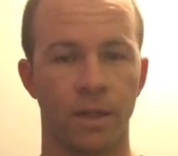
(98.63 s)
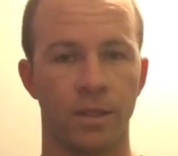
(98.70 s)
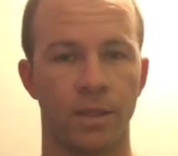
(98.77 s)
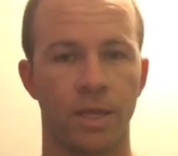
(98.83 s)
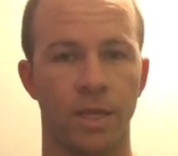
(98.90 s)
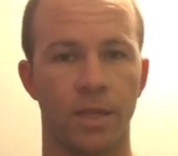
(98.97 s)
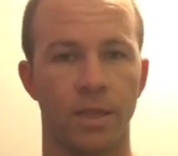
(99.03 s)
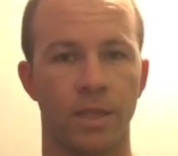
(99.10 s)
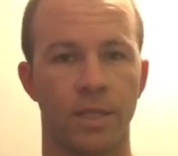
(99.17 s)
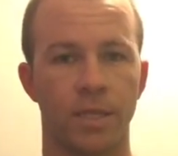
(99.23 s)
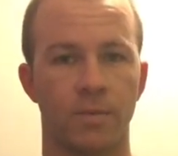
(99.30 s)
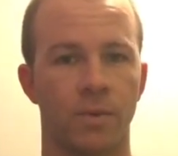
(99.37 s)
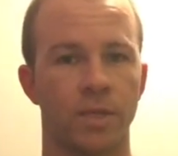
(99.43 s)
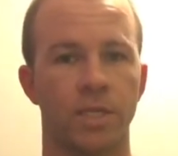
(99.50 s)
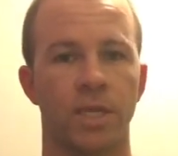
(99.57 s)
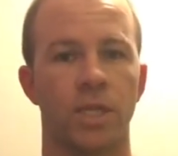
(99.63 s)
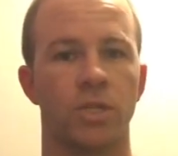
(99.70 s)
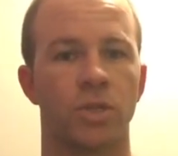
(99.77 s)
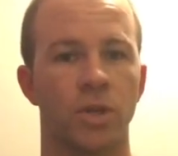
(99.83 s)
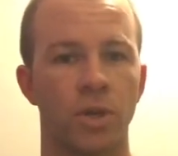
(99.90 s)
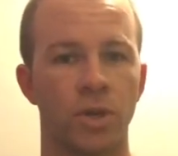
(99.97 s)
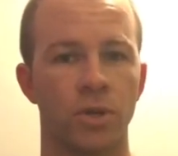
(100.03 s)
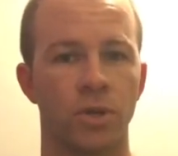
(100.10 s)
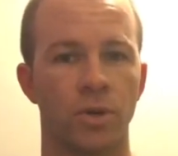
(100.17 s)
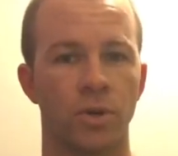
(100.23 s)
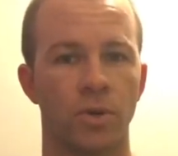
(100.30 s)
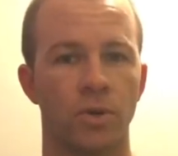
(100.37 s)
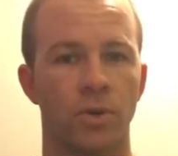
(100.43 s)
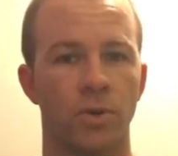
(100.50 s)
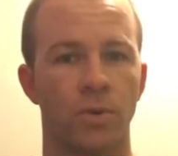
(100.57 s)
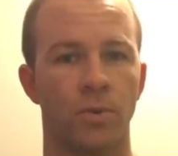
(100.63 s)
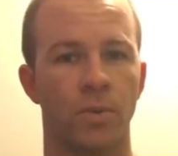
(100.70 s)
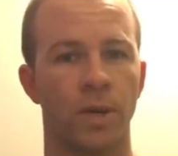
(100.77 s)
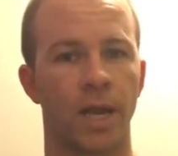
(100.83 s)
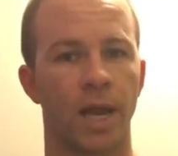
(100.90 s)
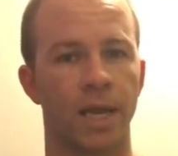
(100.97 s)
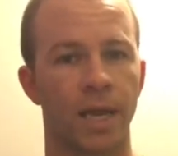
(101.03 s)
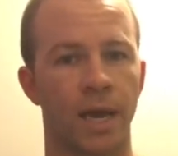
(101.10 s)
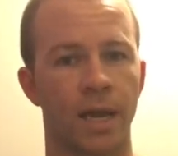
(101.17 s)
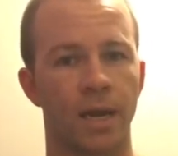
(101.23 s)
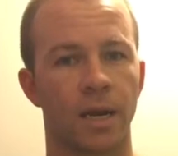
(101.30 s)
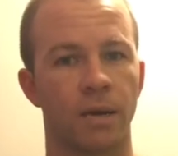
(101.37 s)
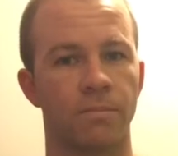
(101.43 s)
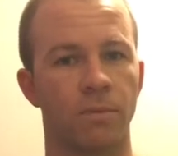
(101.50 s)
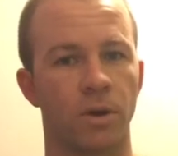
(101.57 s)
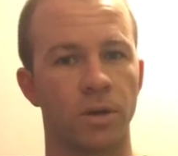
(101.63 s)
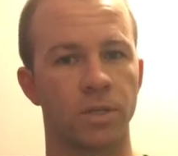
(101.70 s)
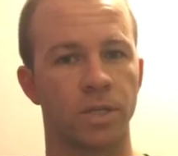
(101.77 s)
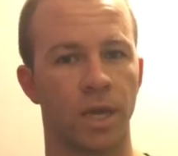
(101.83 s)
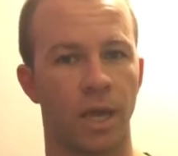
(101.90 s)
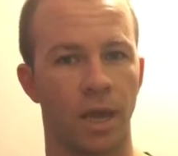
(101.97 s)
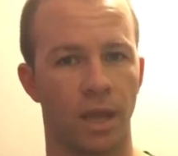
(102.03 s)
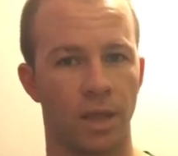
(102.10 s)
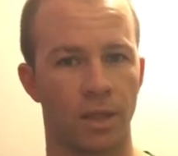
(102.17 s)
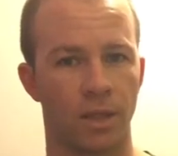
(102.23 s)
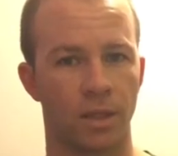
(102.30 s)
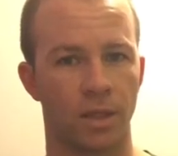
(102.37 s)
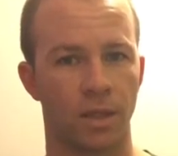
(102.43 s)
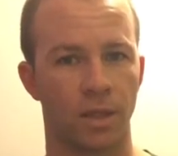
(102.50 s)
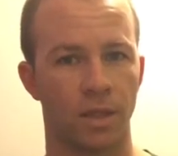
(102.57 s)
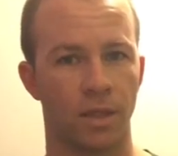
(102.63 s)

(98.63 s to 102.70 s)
then was it eternal when I got it on March 8th?